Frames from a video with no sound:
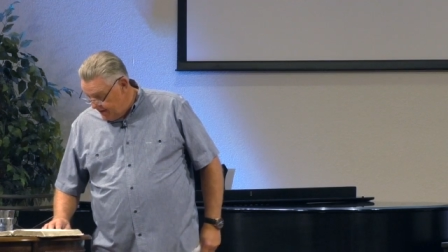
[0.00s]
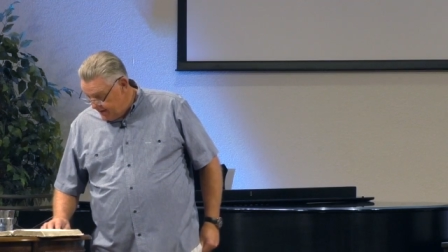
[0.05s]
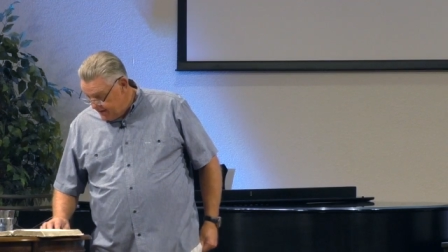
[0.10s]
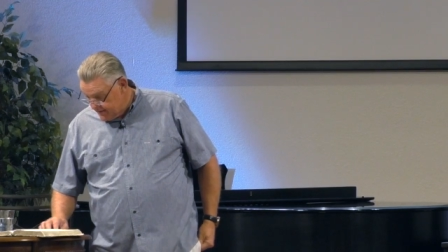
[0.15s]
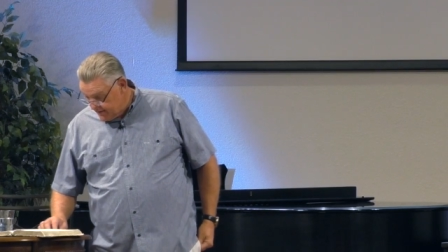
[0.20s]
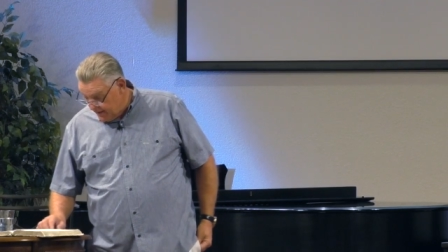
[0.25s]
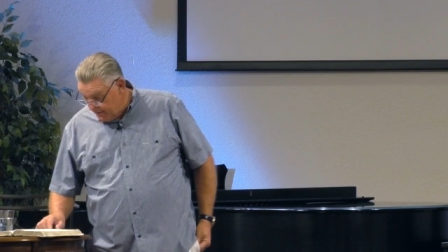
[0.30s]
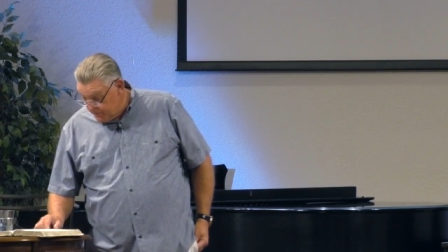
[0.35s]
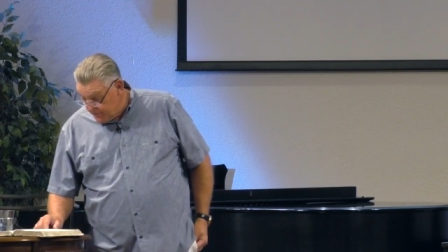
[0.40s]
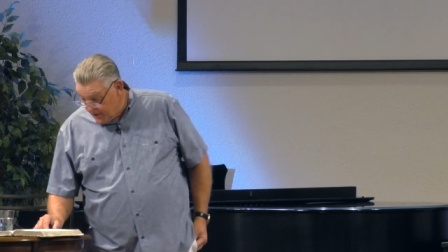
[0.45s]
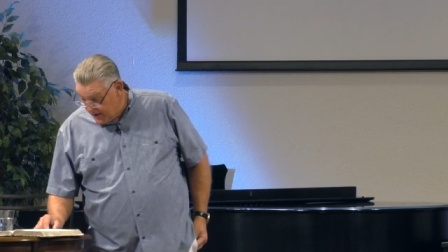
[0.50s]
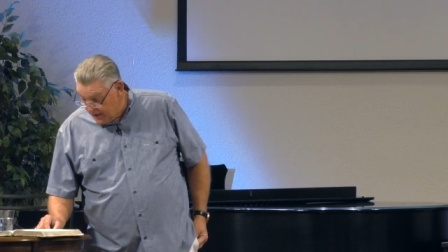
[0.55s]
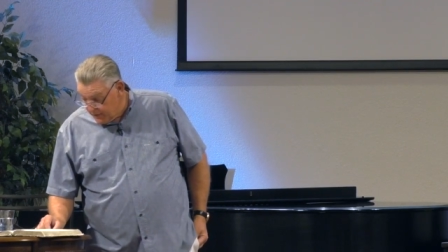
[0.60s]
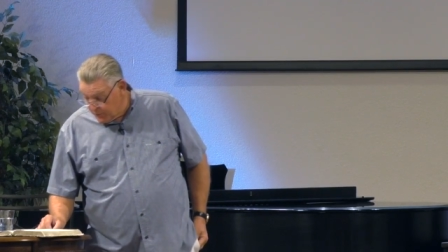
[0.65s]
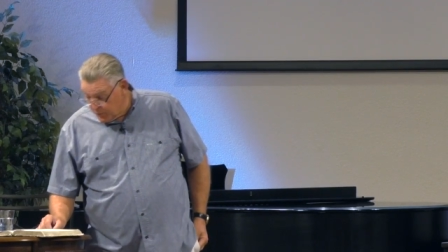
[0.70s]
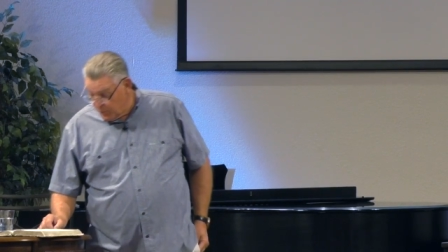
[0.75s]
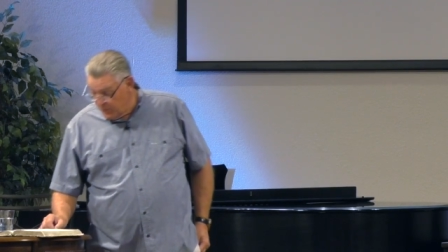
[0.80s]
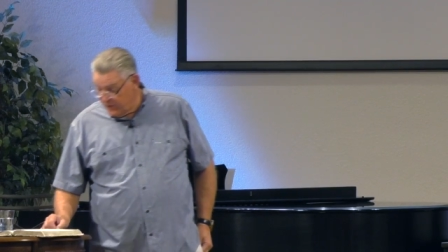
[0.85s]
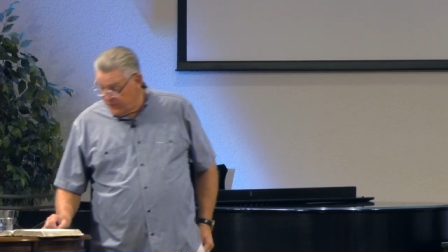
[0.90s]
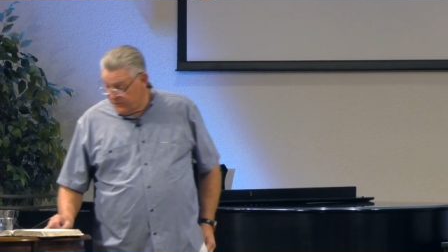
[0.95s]

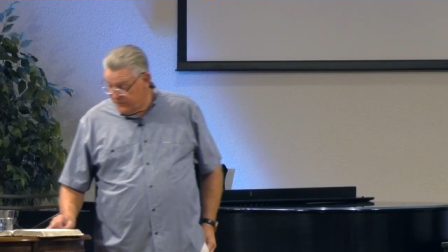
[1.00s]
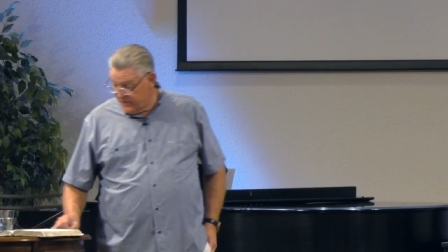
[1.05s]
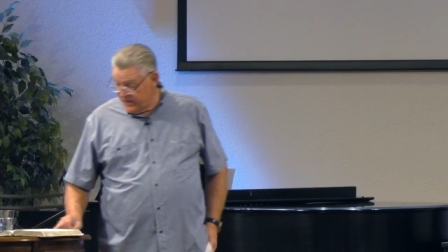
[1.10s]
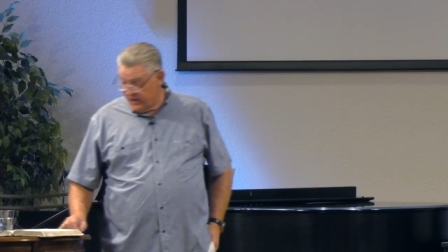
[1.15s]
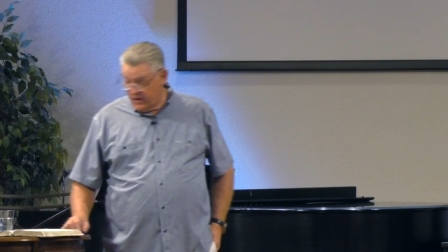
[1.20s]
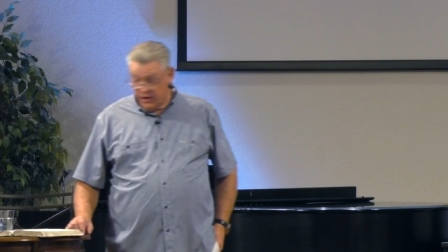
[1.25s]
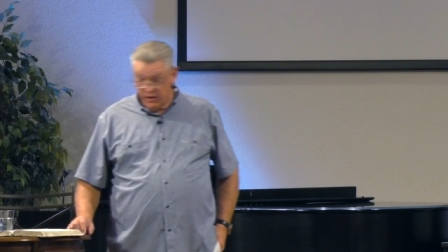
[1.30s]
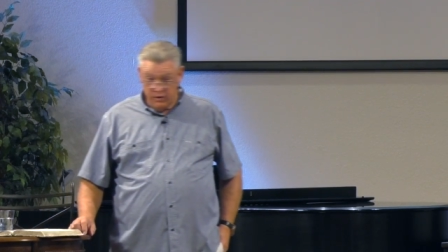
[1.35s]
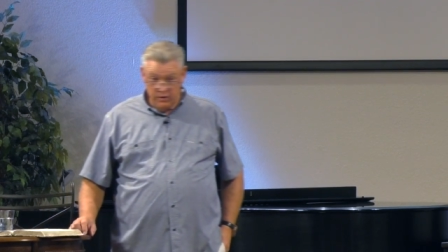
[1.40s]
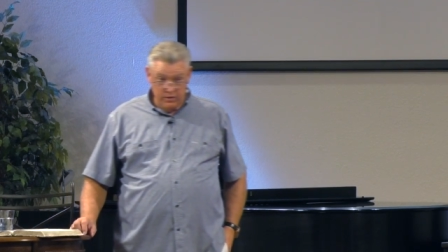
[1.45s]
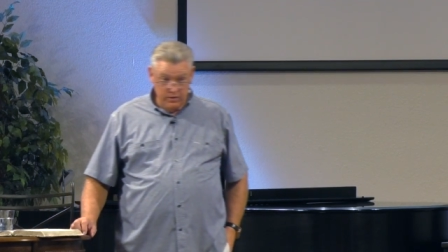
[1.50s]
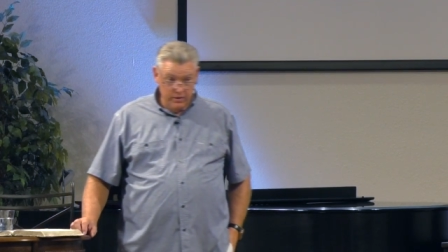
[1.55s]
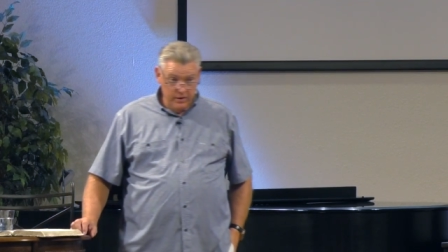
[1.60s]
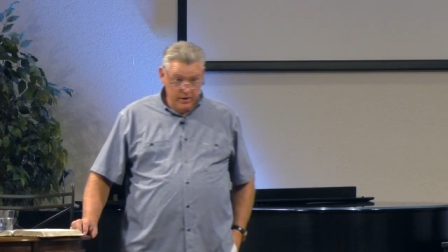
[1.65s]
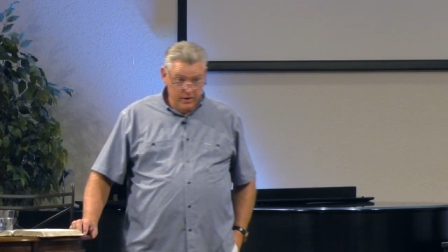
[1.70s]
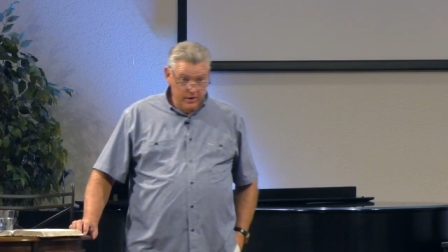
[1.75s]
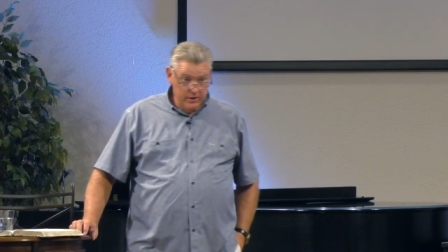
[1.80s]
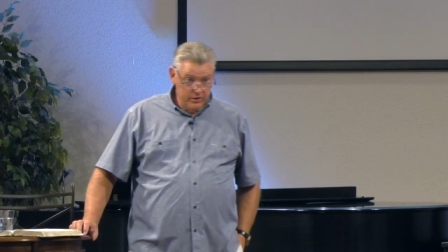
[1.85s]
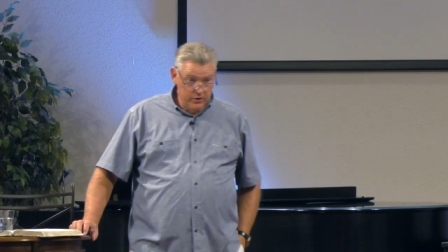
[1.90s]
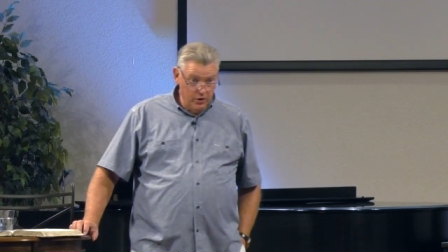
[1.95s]
Sometimes we fail
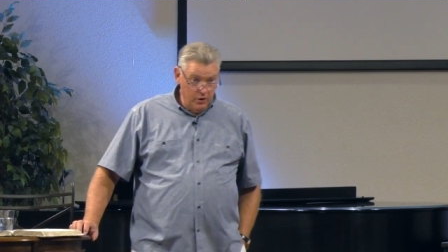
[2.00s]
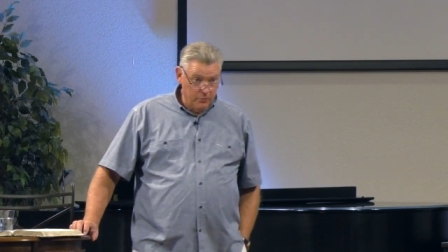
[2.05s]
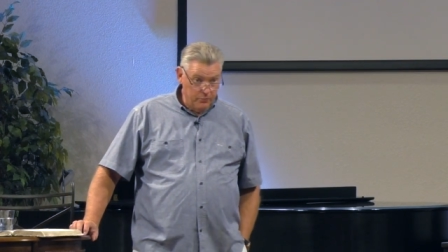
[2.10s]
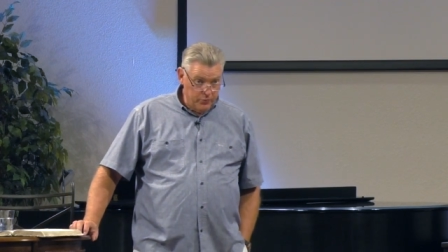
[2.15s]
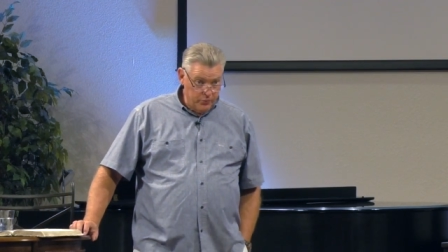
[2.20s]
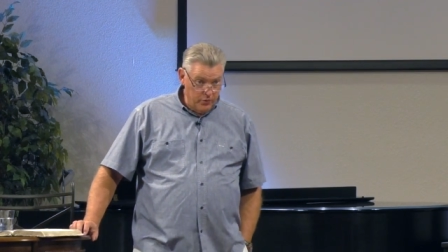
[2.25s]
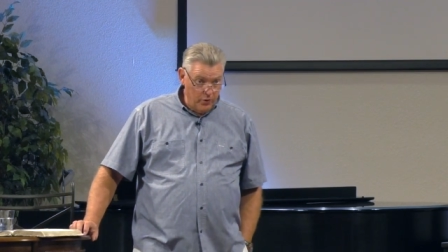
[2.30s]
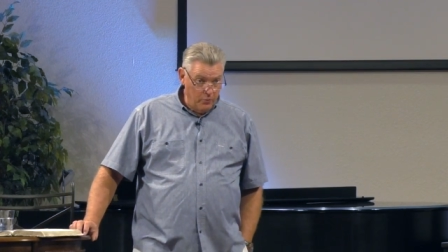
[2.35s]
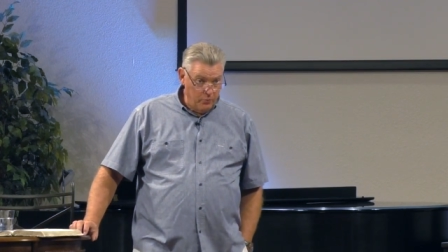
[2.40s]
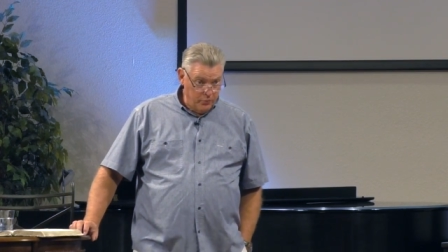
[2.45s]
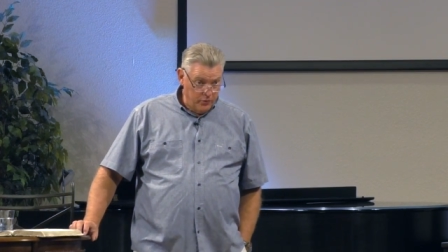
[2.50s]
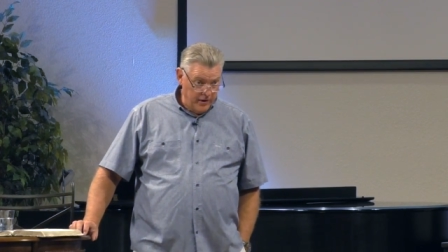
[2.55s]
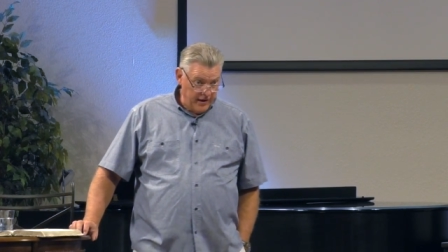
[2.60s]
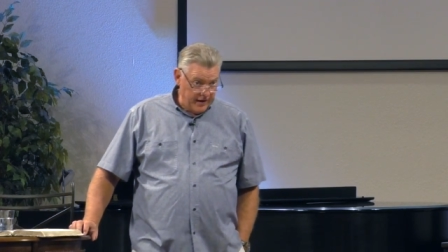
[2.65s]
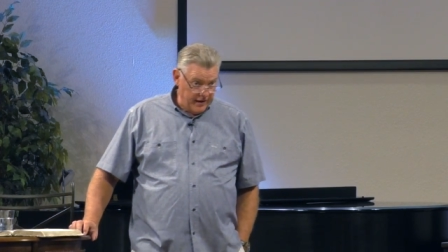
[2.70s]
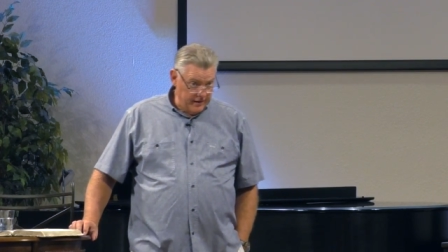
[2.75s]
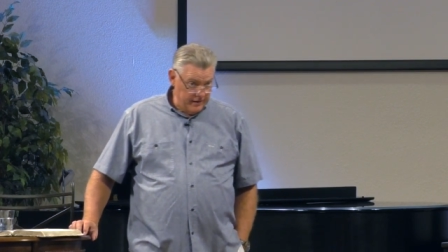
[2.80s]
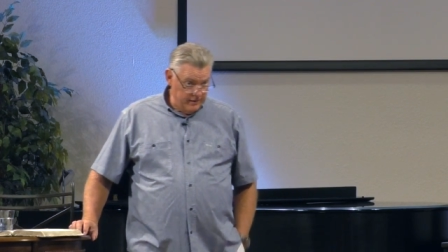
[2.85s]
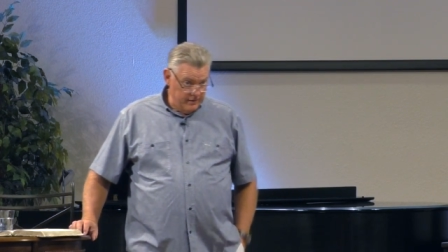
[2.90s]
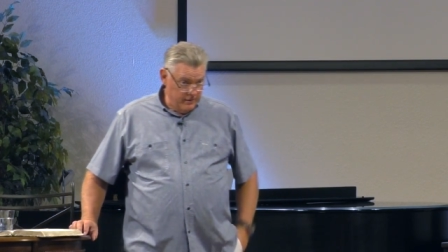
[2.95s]
to
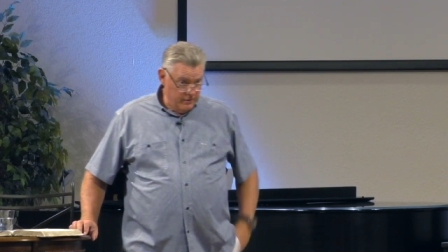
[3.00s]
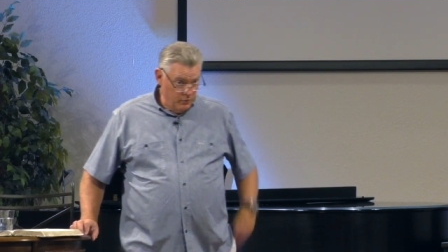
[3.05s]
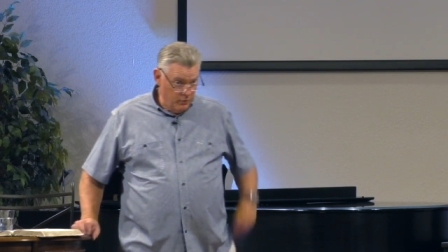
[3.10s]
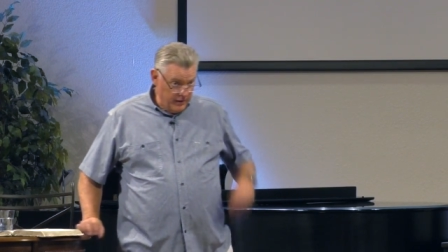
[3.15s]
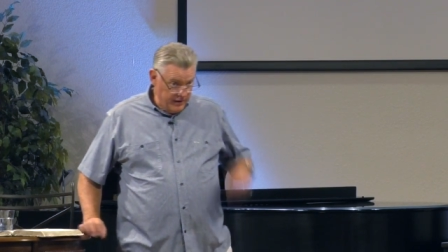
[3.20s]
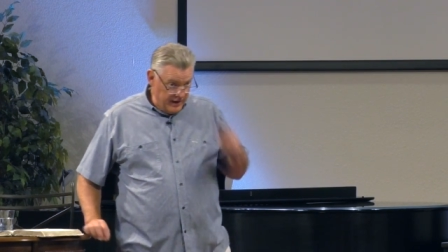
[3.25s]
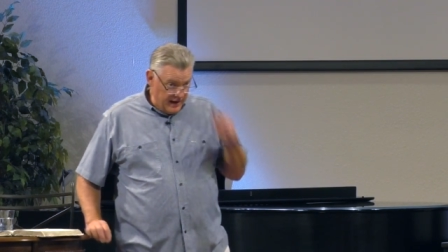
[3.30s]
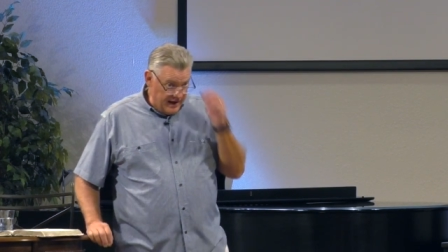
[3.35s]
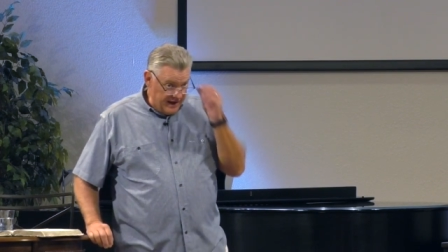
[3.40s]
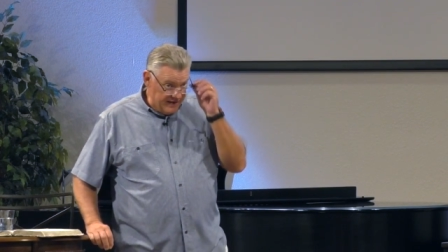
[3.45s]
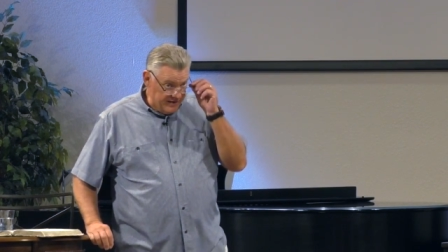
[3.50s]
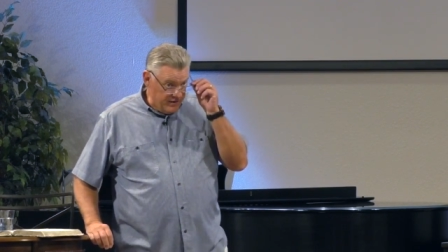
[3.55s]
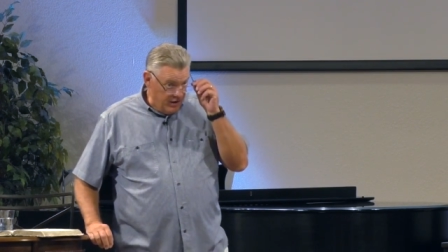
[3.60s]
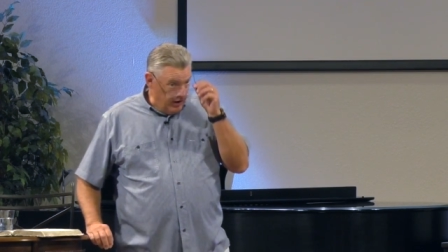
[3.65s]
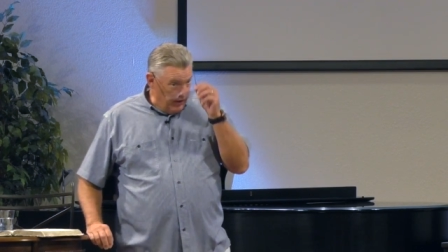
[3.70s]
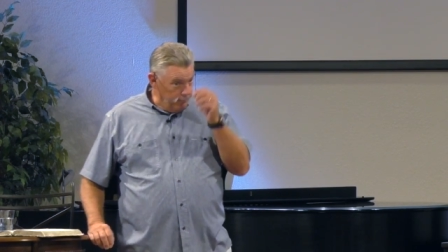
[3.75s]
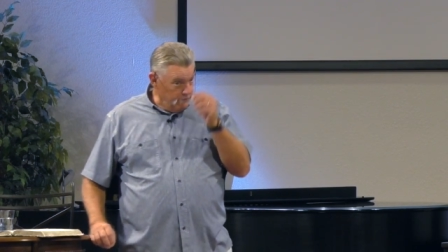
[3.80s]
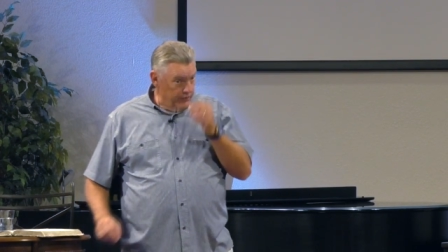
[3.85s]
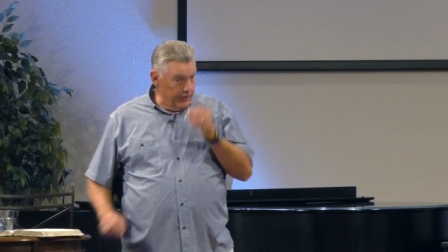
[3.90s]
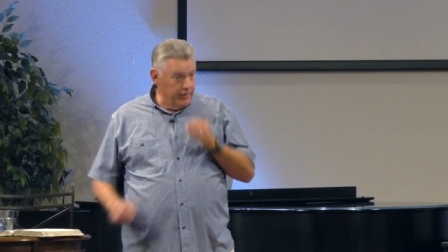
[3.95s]
appropriate what God is
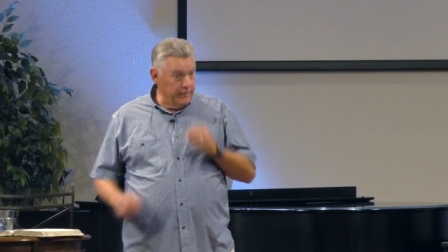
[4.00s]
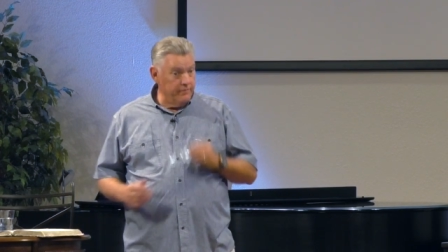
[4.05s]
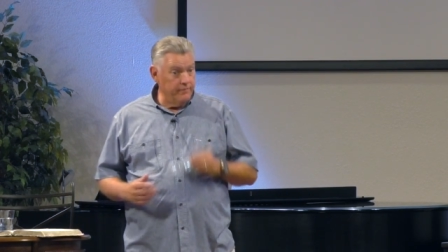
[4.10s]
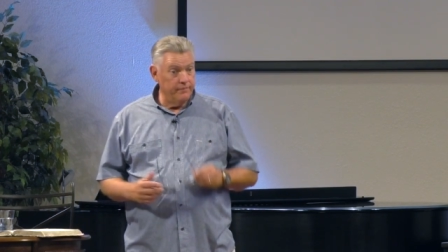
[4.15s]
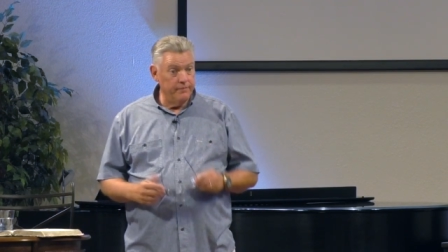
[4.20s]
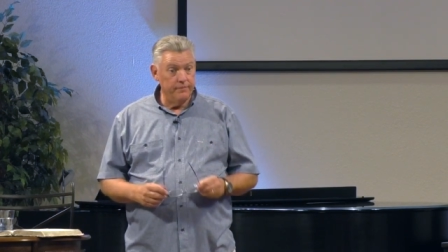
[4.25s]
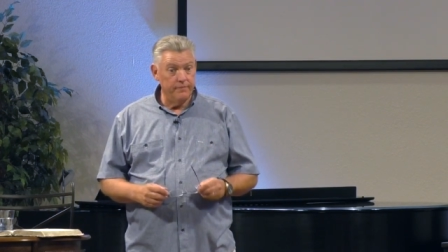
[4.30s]
offering.